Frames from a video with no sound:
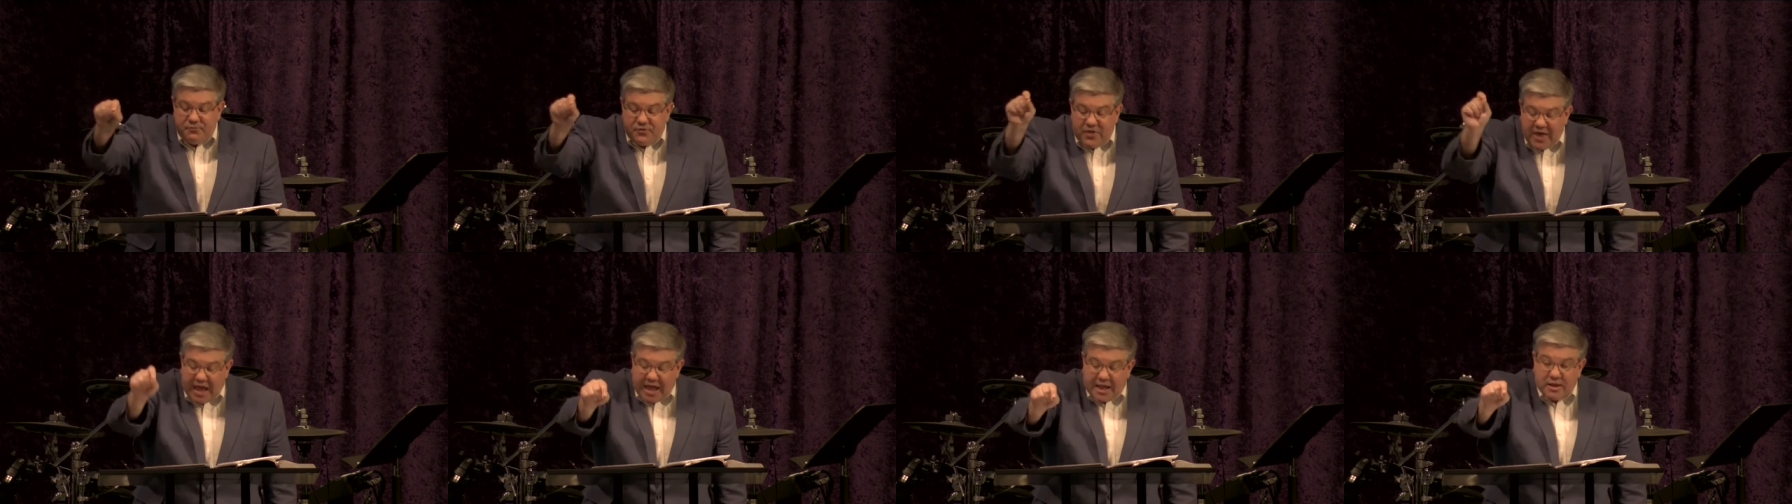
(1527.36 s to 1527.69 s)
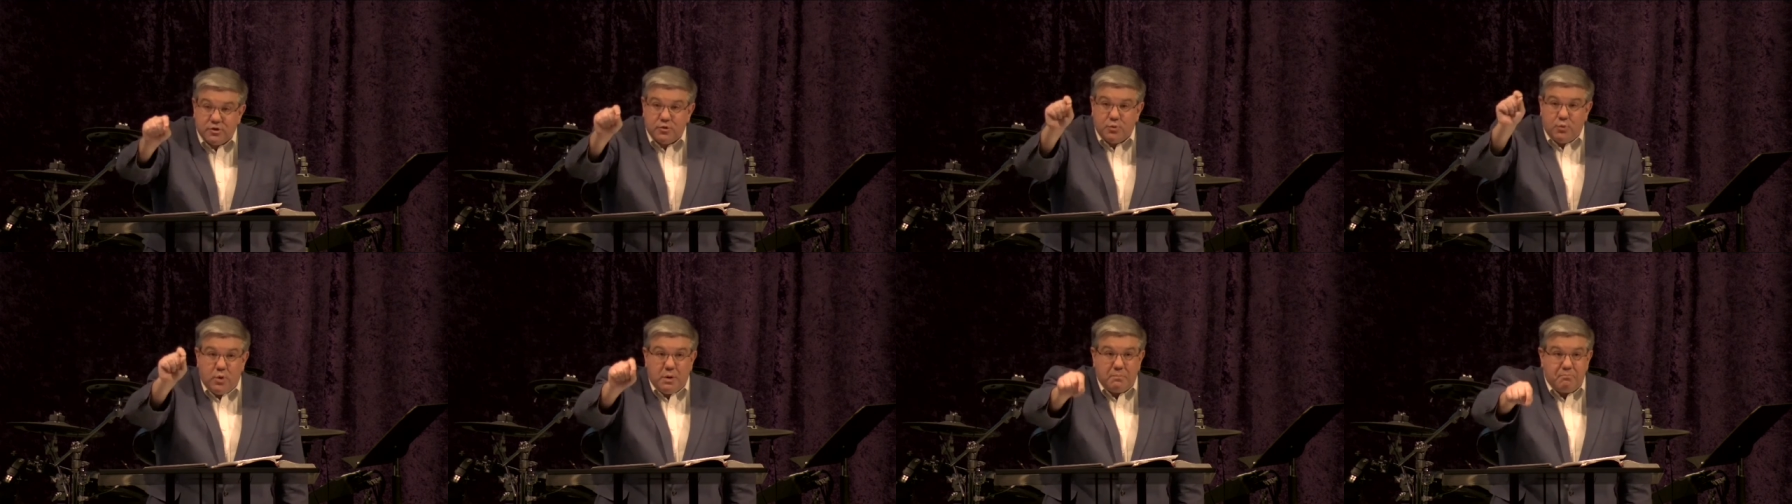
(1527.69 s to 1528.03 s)

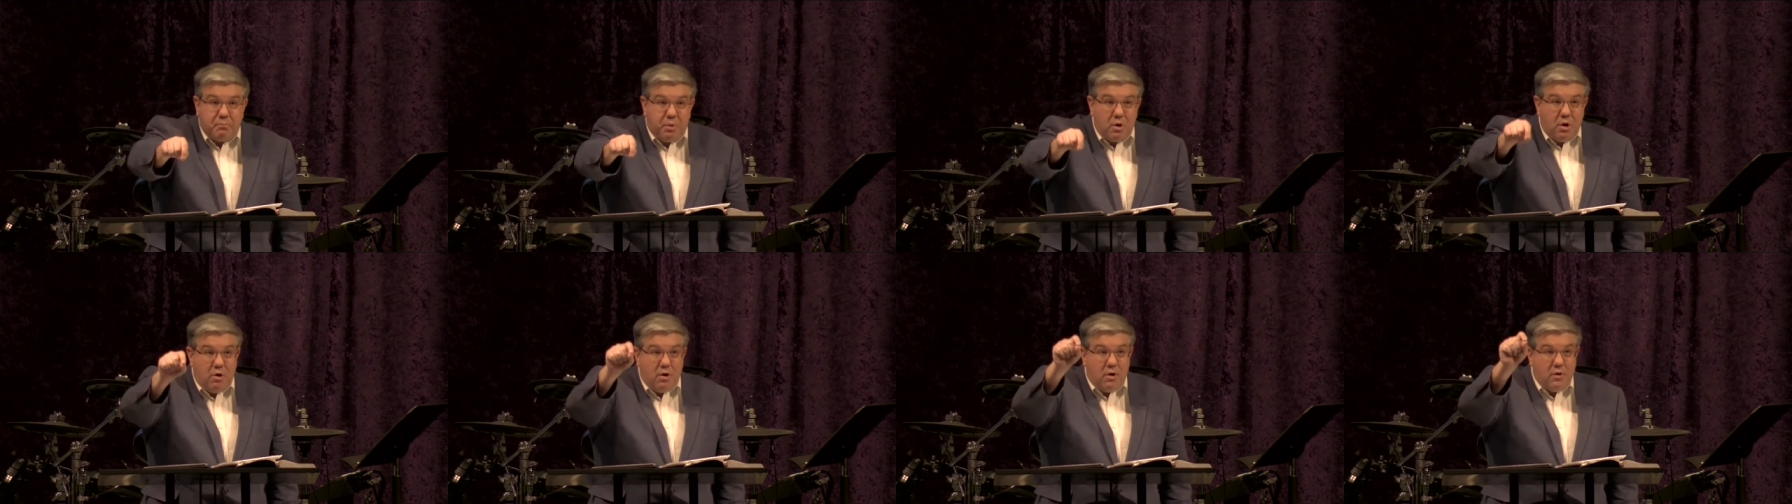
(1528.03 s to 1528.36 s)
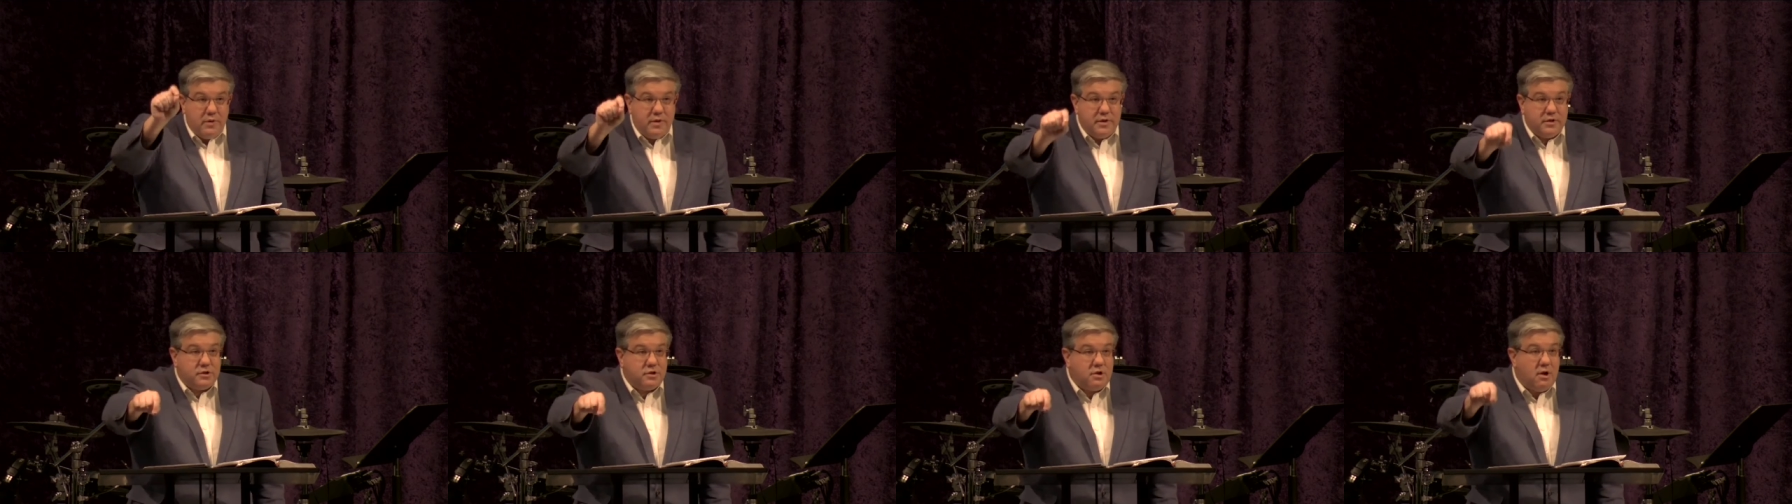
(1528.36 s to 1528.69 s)
That's what
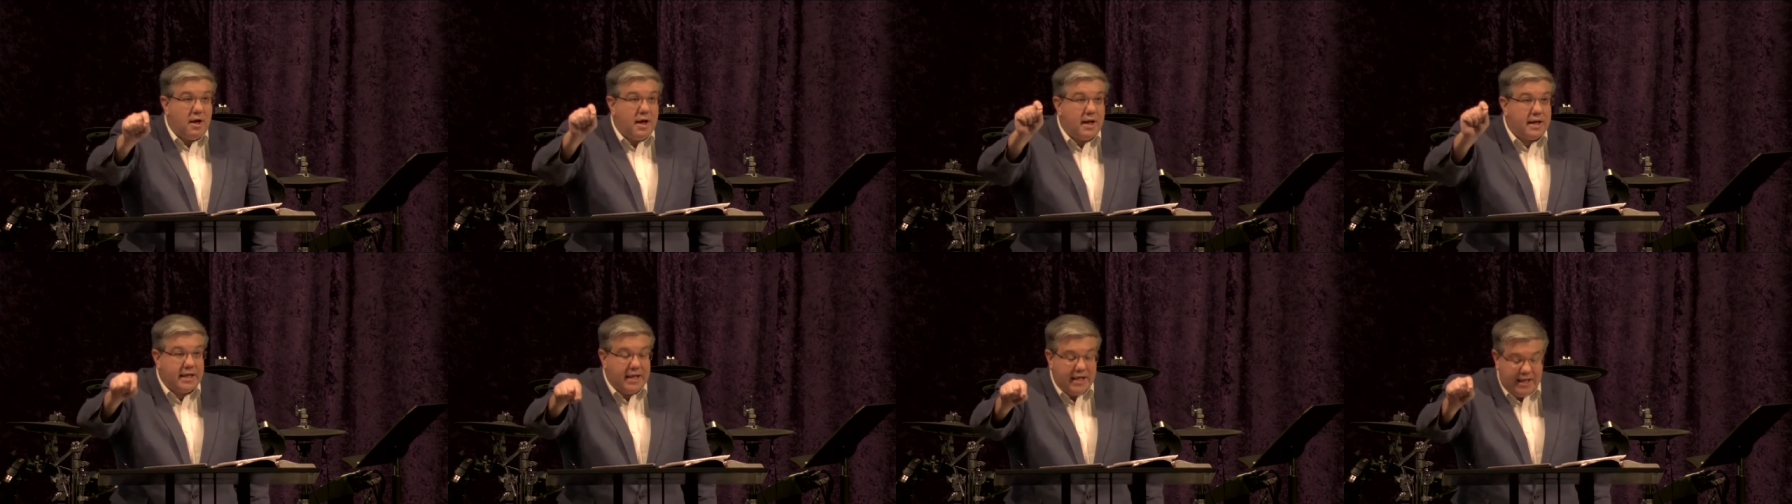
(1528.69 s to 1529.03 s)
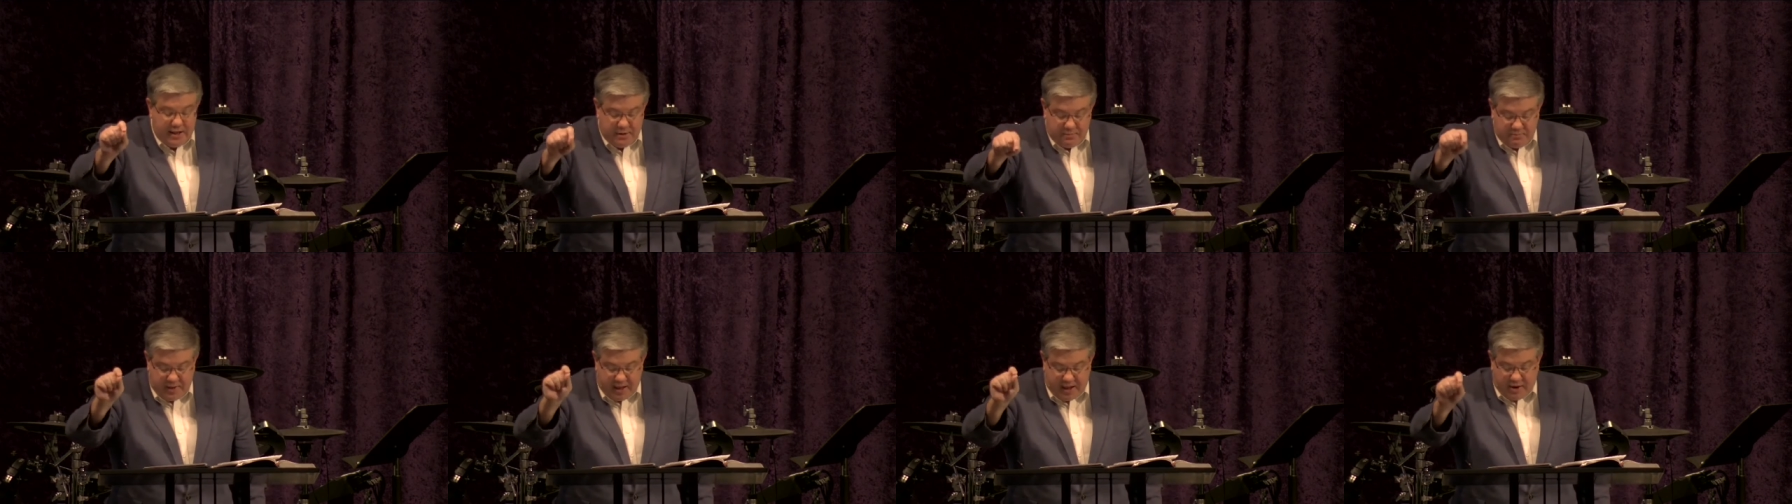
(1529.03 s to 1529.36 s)
Paul is
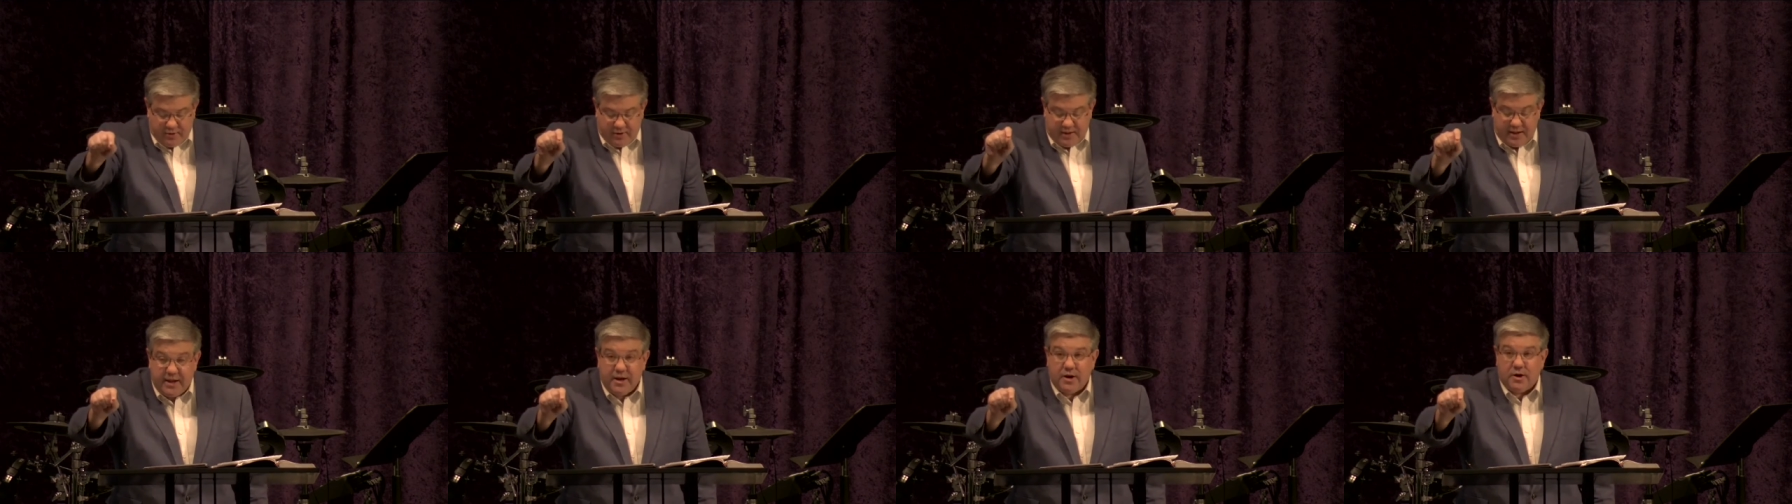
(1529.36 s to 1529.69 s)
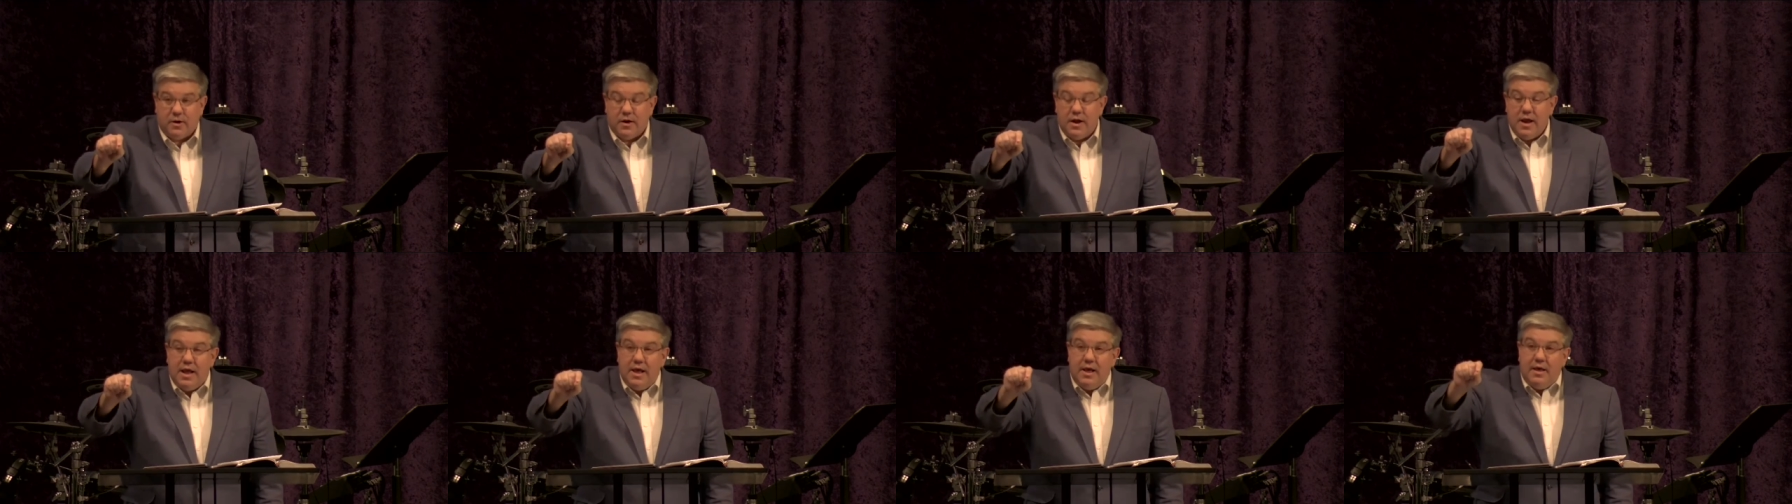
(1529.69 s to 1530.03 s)
talking about
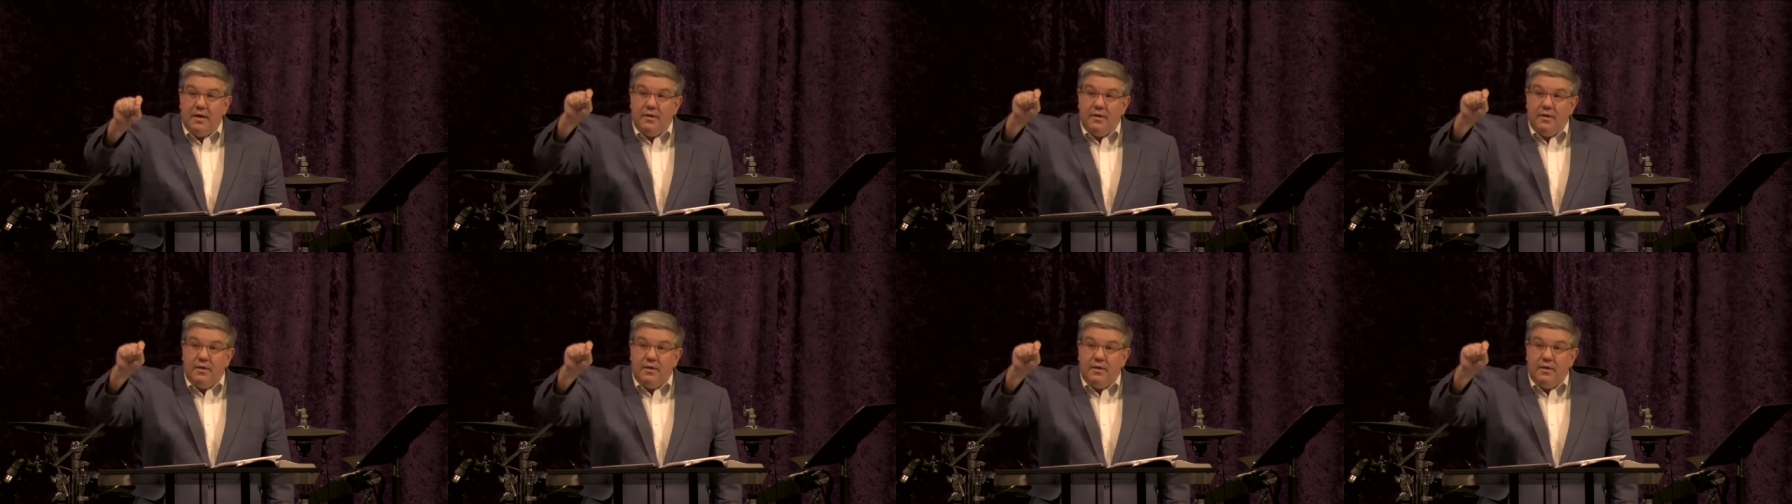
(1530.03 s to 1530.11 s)
here,